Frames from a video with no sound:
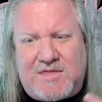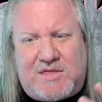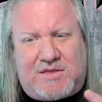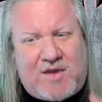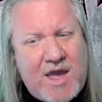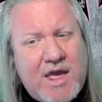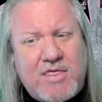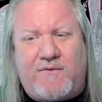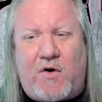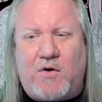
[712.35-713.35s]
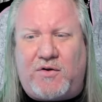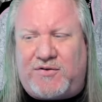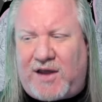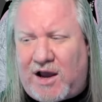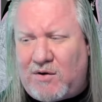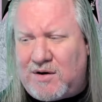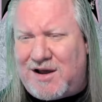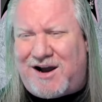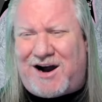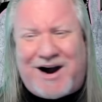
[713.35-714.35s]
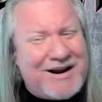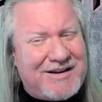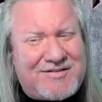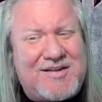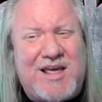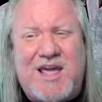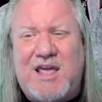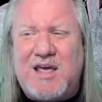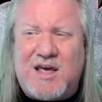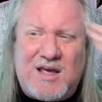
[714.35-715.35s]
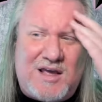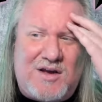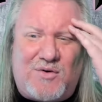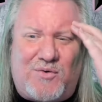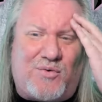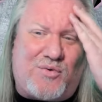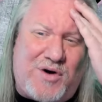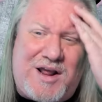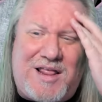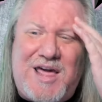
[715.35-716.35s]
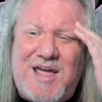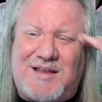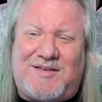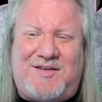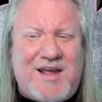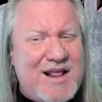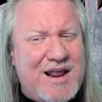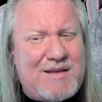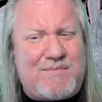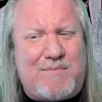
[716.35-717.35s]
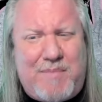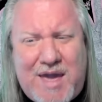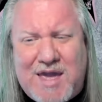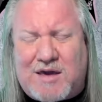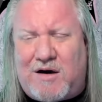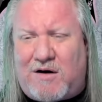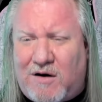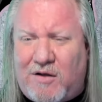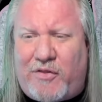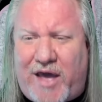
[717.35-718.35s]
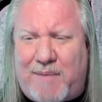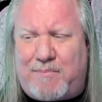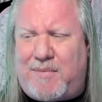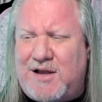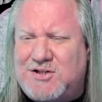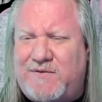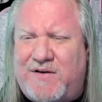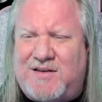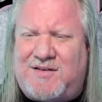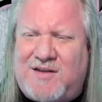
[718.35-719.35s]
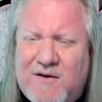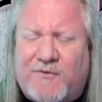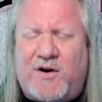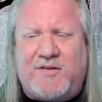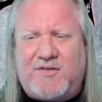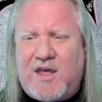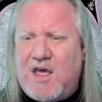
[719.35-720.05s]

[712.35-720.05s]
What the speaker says: taking the vocals out, honestly, really didn't make all that much of a difference.